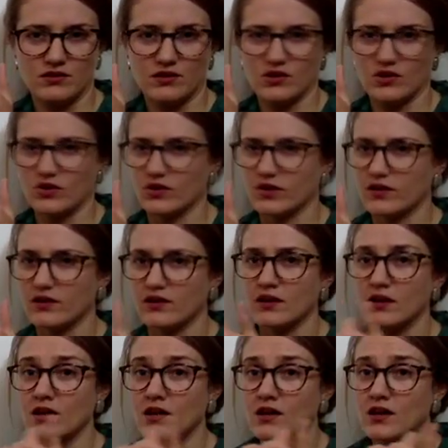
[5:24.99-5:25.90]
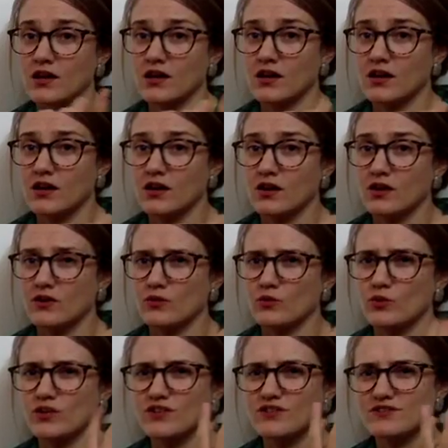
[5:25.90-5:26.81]
Okay,
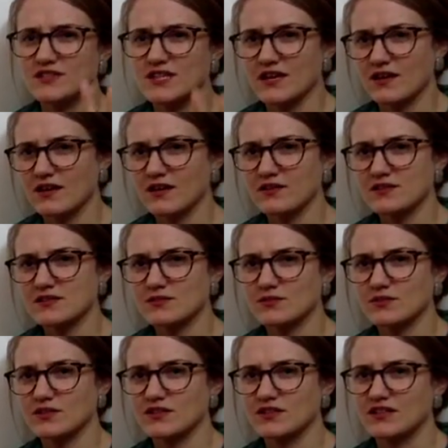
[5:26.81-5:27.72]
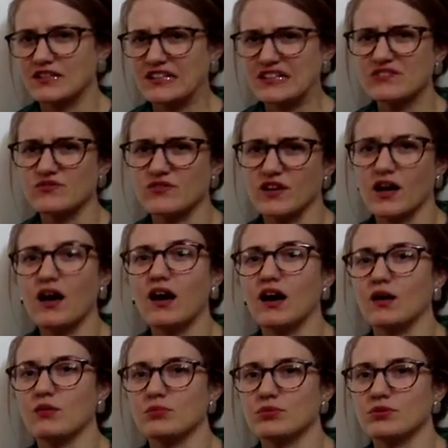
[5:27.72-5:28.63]
when you tell somebody give
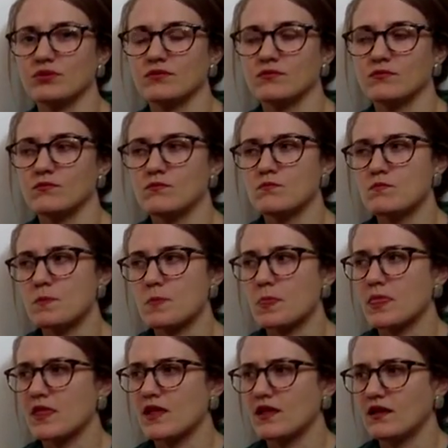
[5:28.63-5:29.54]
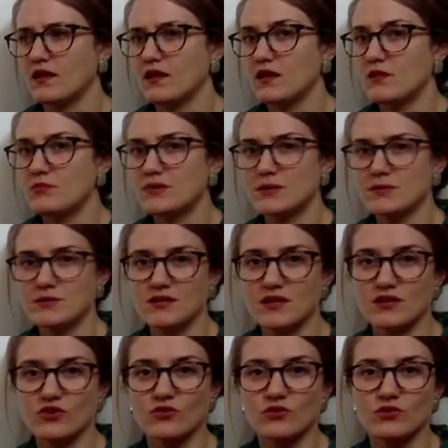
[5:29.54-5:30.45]
up, maybe
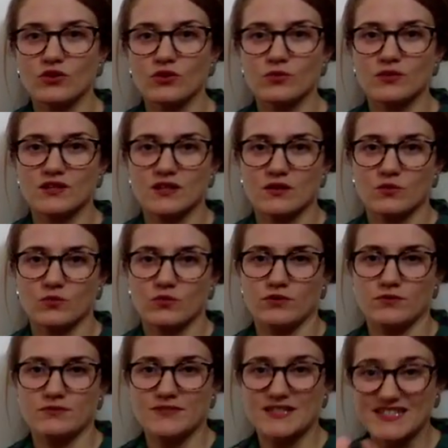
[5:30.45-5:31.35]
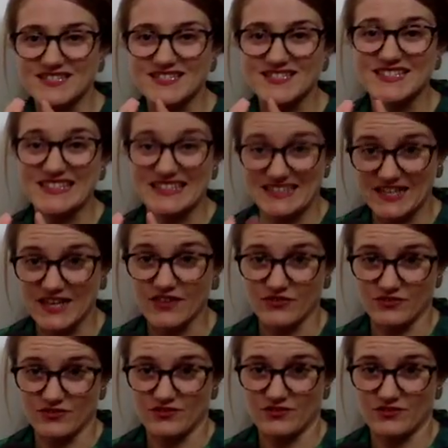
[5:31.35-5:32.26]
they don't know what that word means
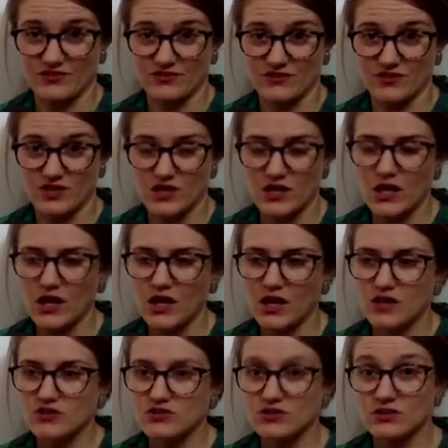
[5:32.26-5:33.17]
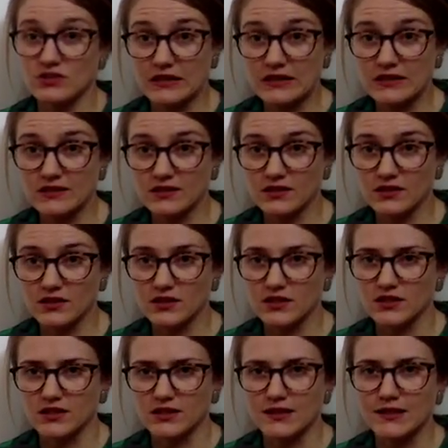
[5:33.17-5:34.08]
together. So they
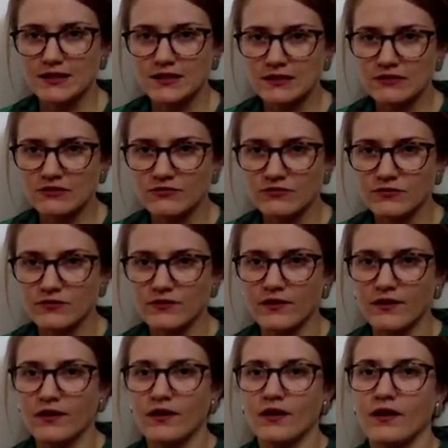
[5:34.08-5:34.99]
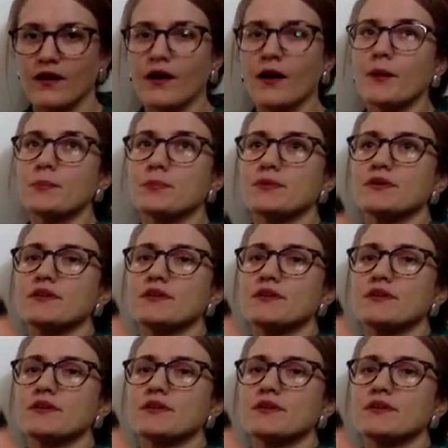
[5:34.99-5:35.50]
think give up.